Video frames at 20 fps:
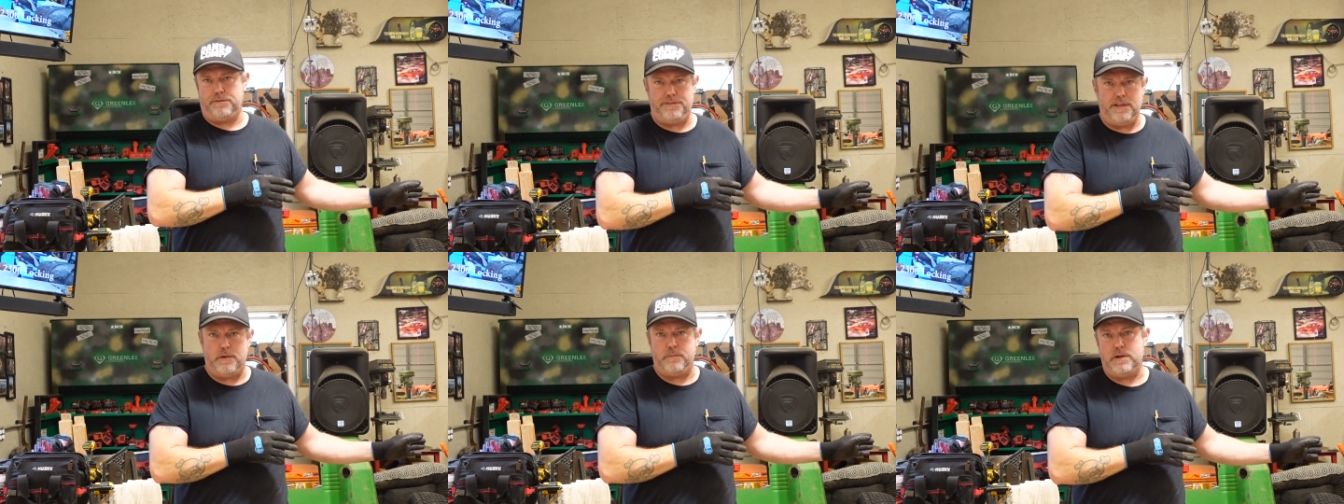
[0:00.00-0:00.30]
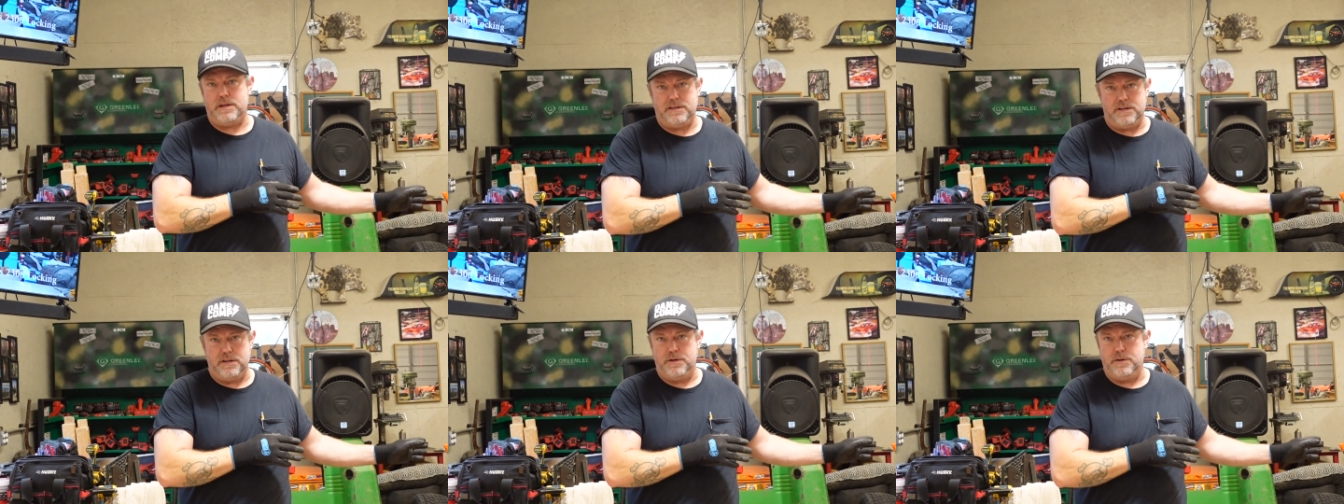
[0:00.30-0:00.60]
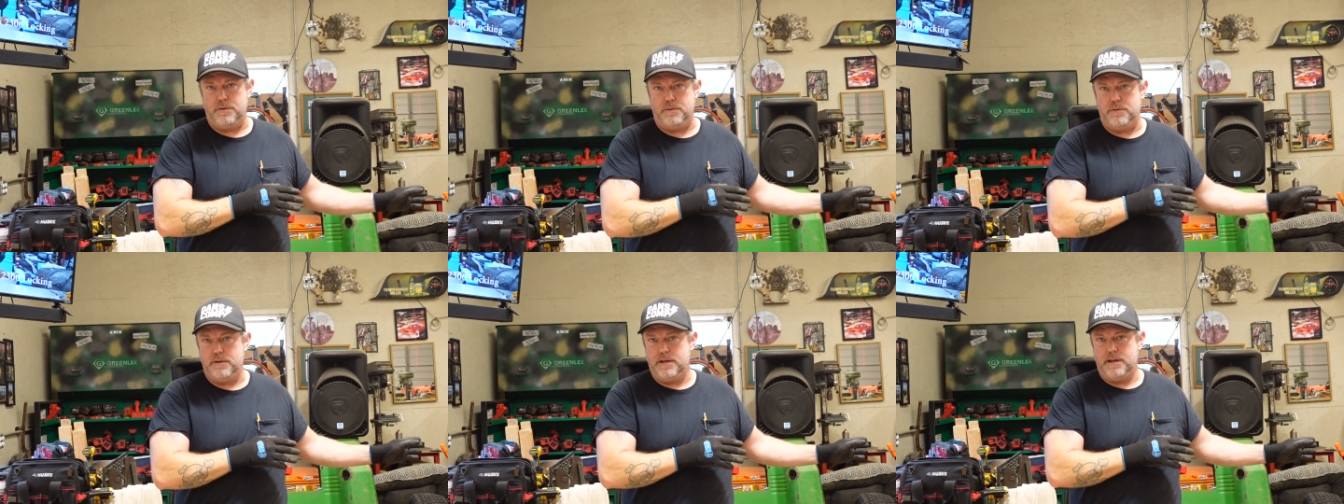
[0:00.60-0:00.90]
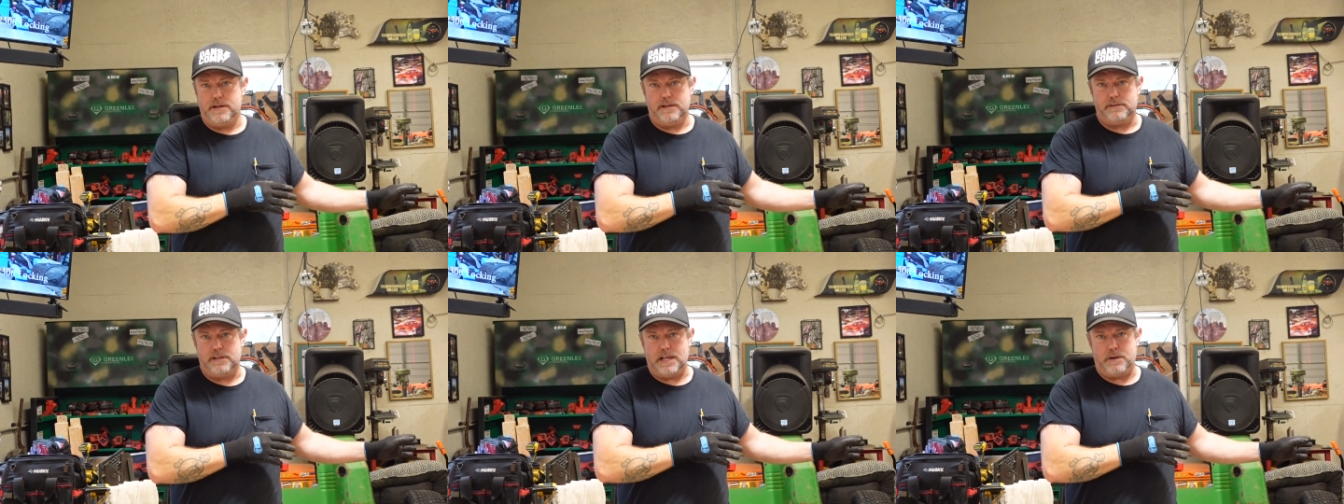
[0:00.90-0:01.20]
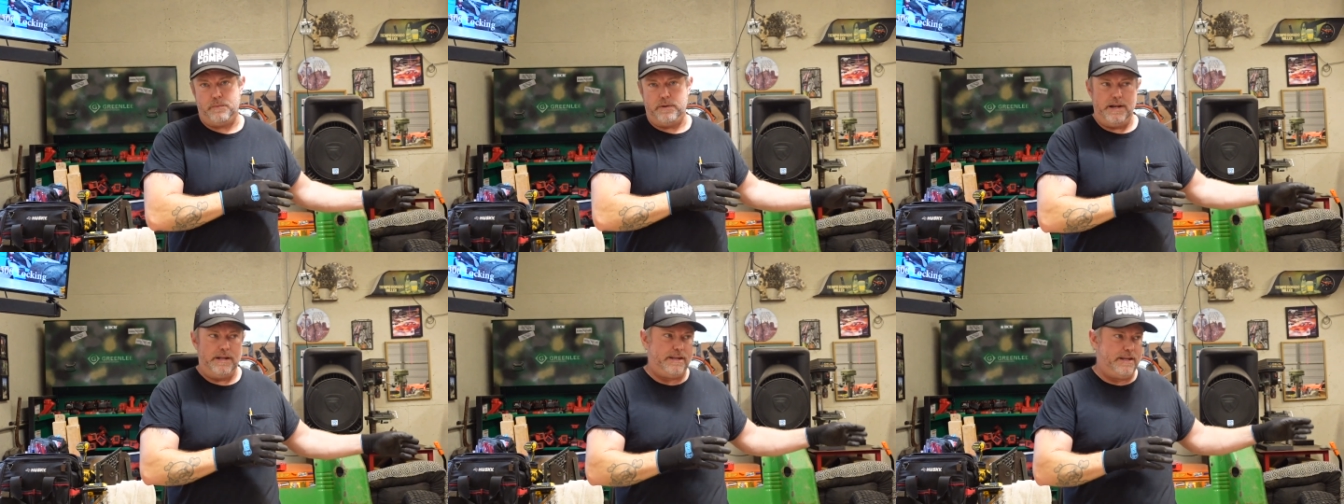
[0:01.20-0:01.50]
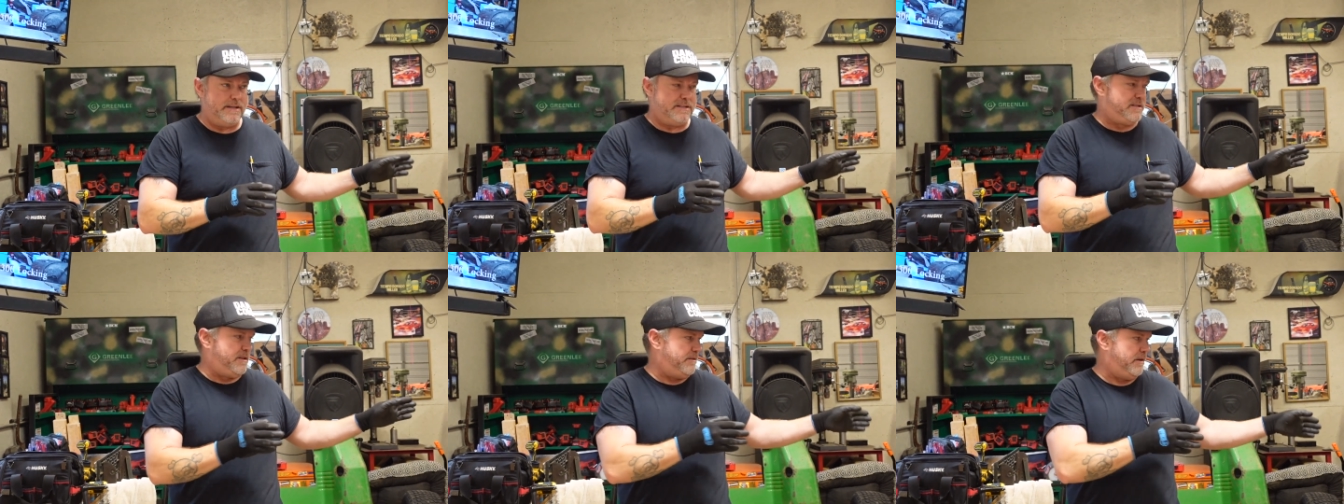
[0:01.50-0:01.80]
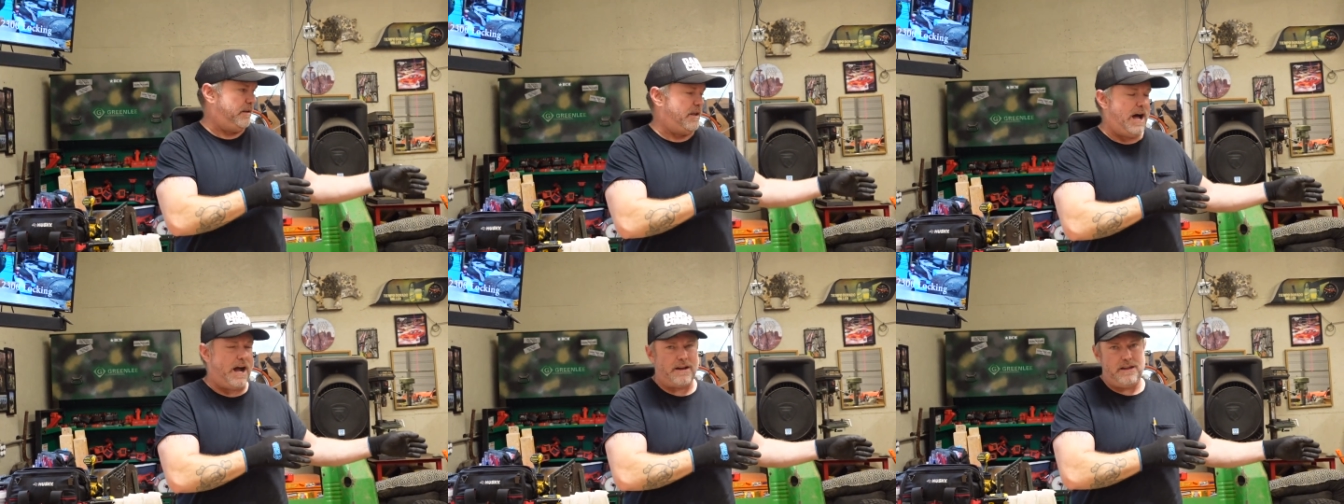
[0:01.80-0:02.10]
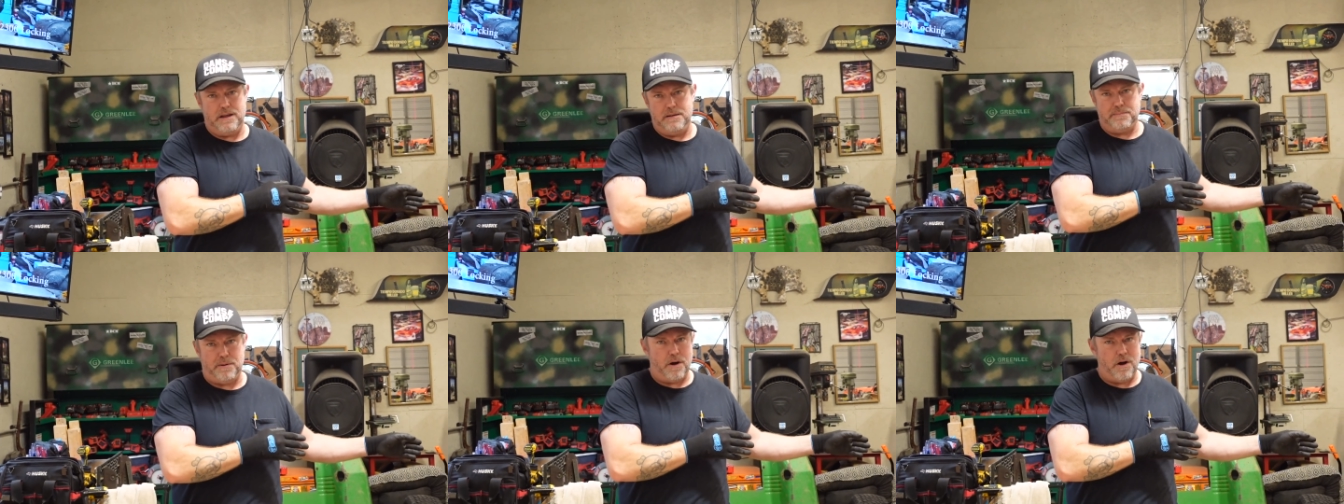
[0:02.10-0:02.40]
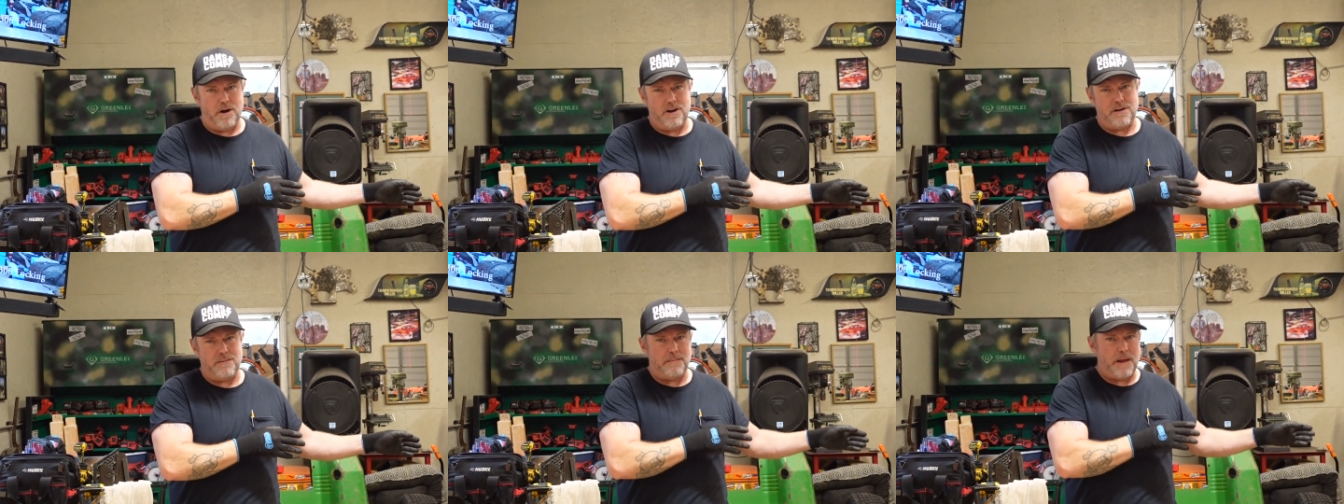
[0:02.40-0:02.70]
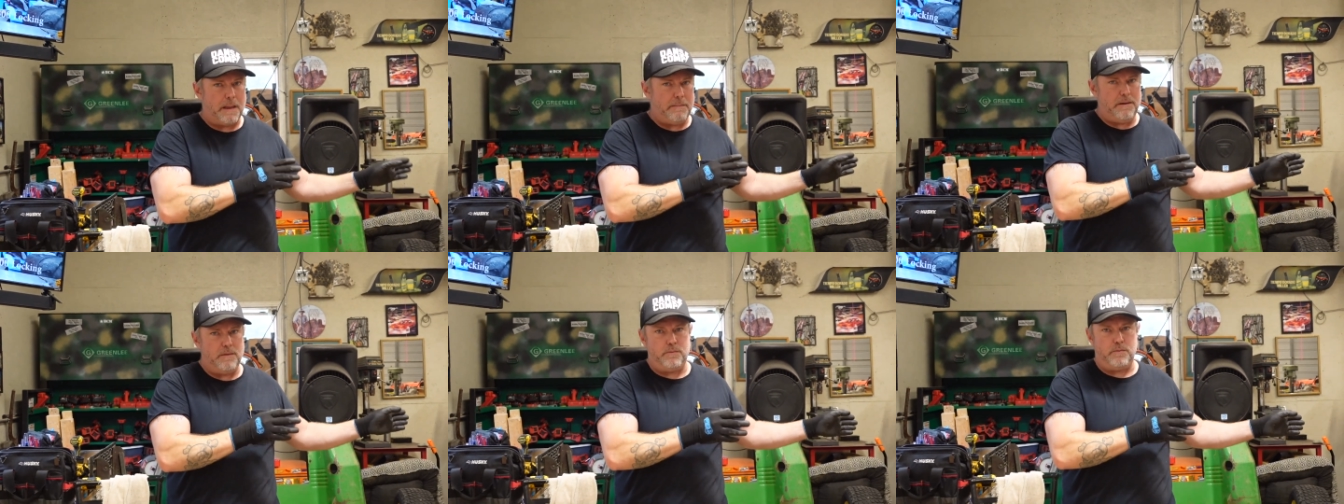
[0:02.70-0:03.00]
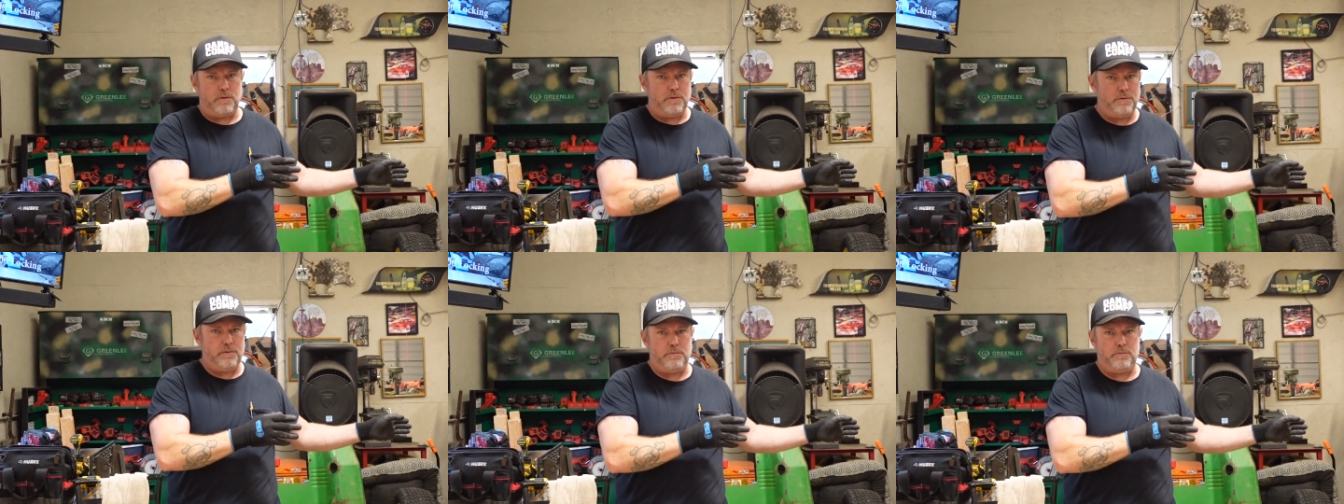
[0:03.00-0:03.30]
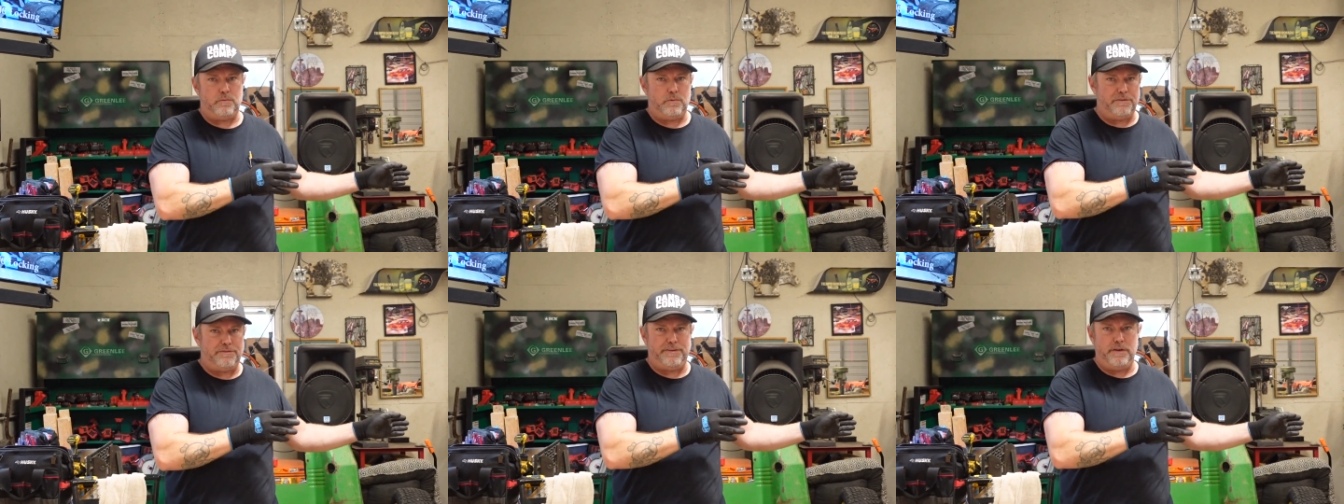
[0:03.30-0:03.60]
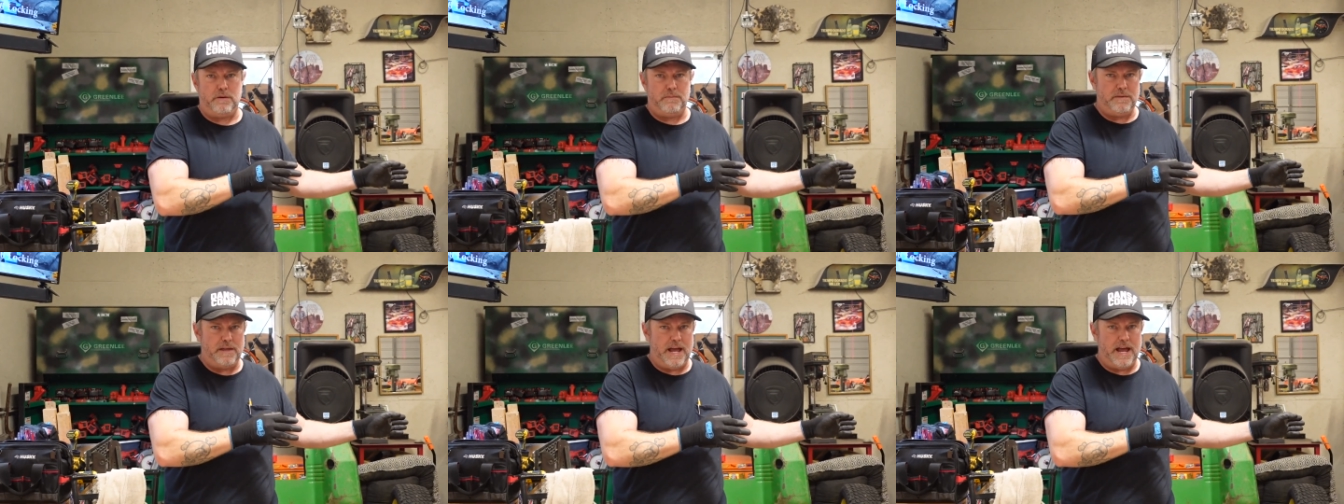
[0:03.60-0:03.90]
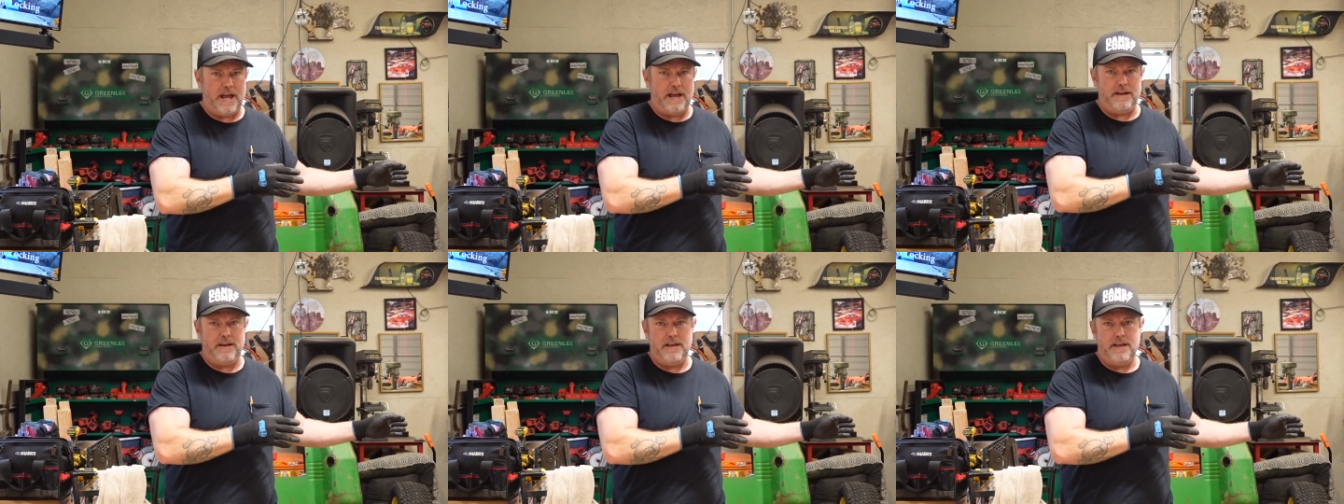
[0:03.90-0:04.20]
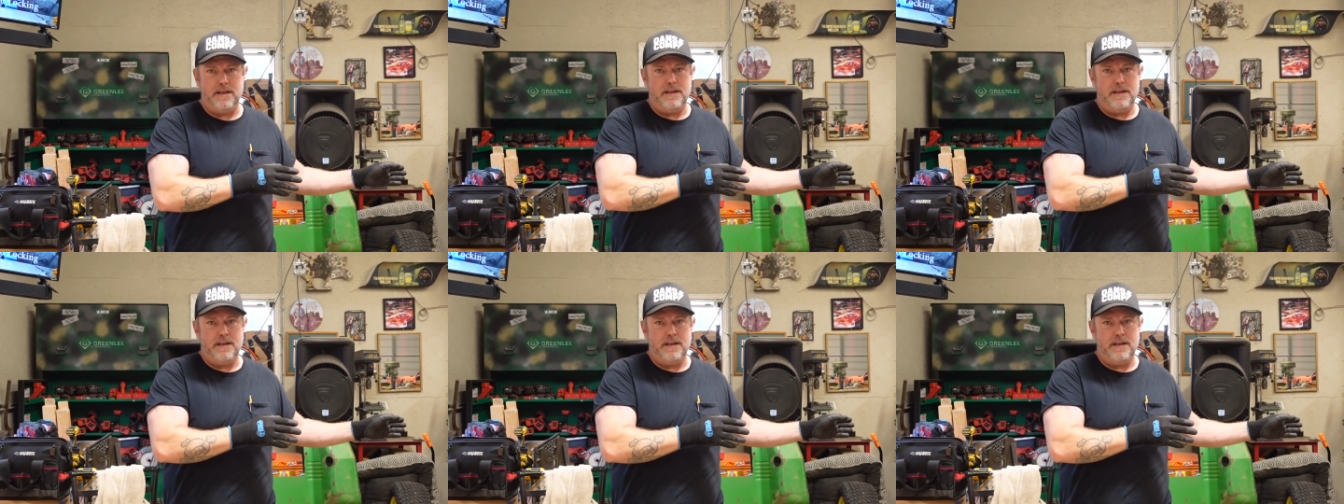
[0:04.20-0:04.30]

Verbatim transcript: thing we do. Like when it gets to the locking part, maybe we'll, we'll film that.